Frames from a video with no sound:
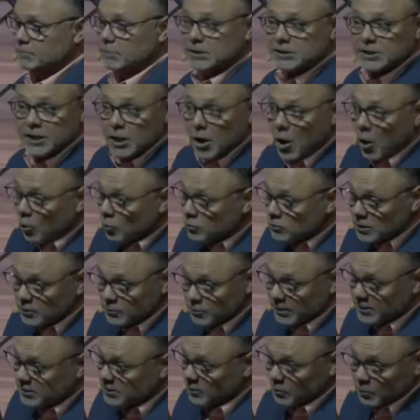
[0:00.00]
But the
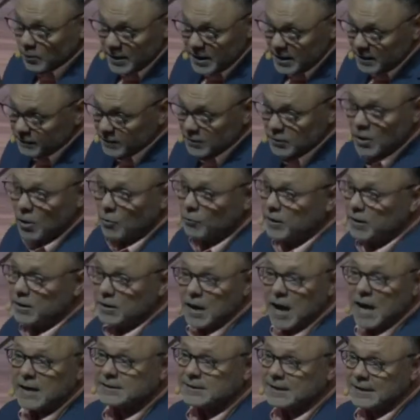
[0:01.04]
only reason we even know
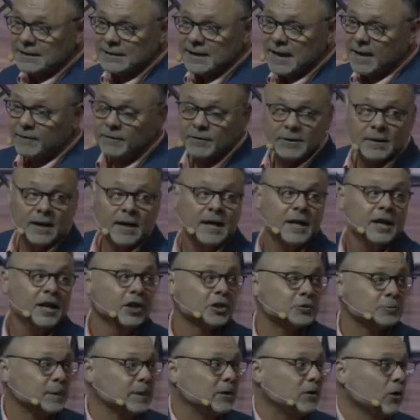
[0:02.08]
that Lot's in heaven
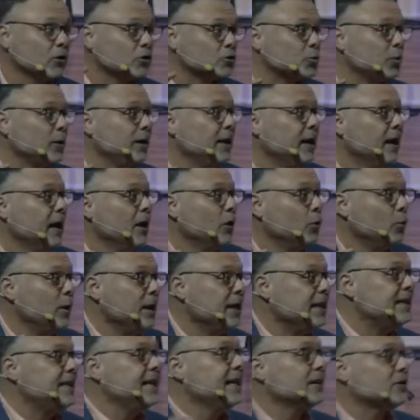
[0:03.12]
is because we,
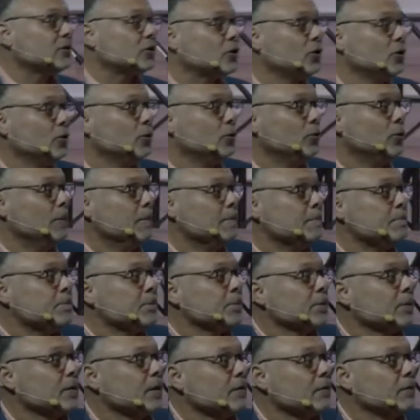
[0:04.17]
we get to
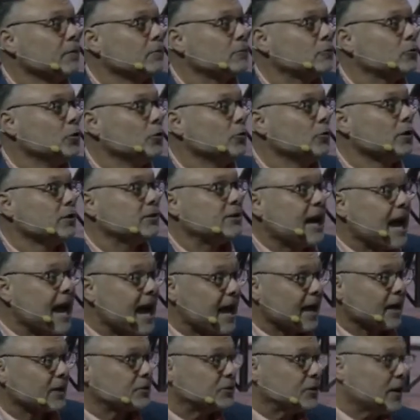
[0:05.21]
the, to the
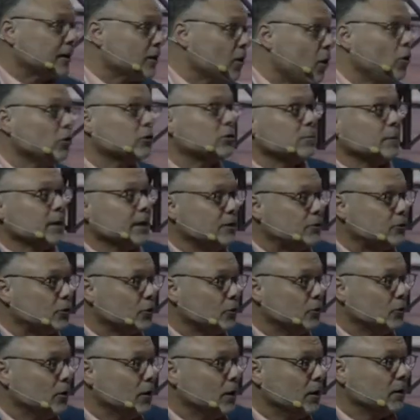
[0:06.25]
text and ultimately
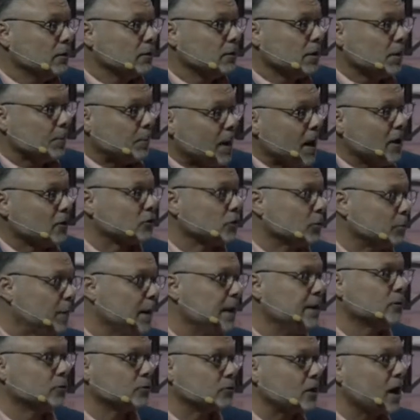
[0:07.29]
to the Apostle
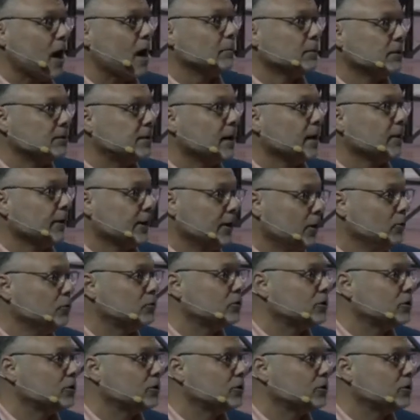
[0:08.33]
Peter's commentary,